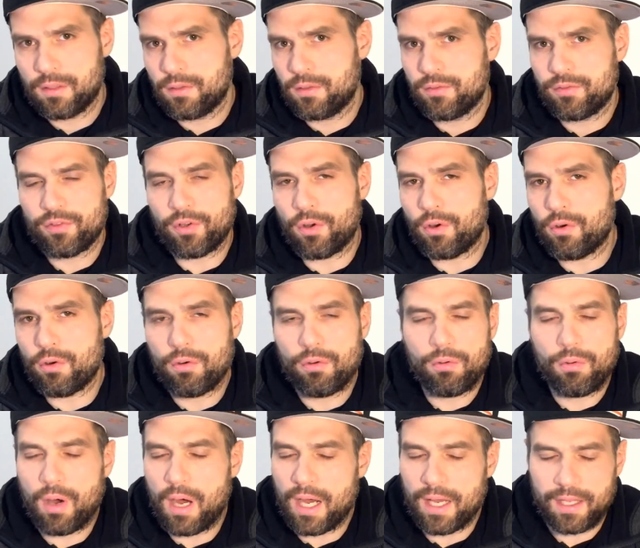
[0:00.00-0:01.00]

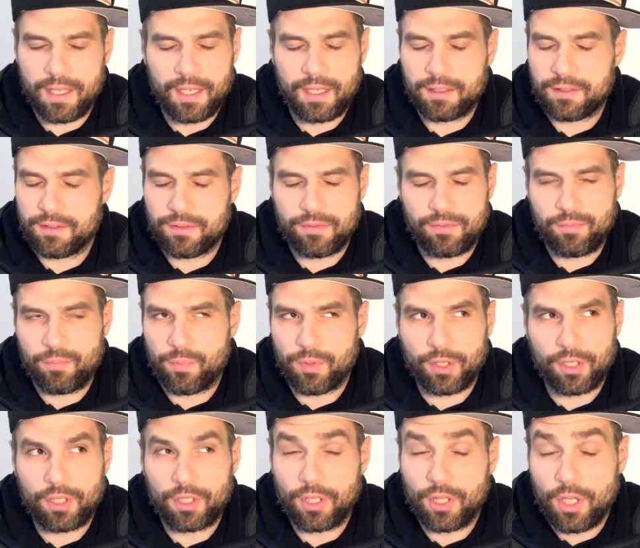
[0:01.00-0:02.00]
So I guess the
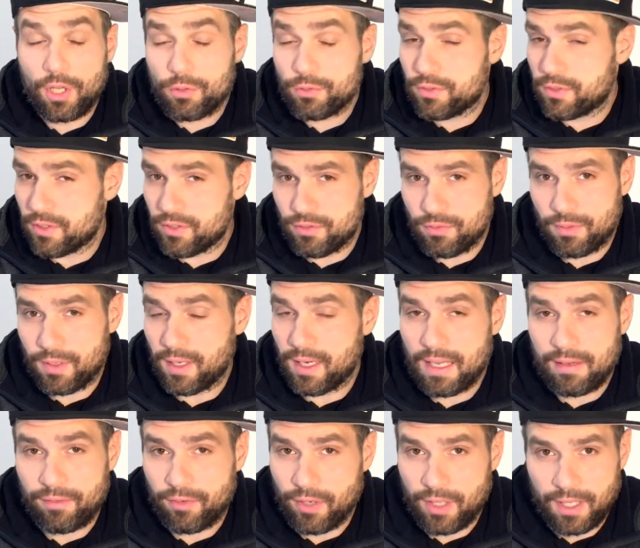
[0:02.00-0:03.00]
closest you can
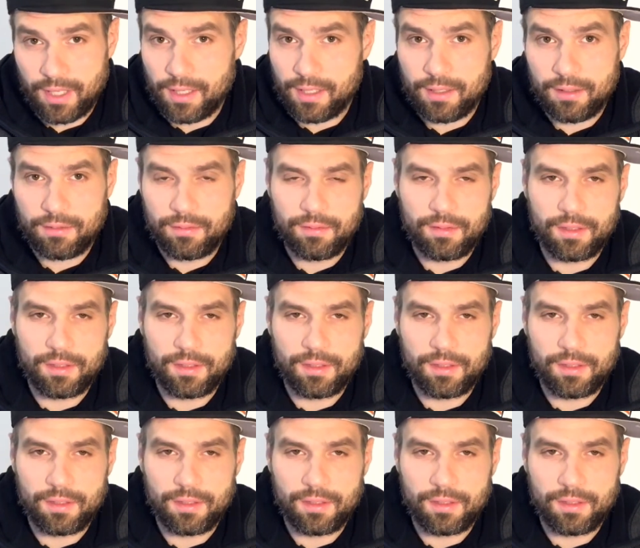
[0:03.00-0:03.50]
ever get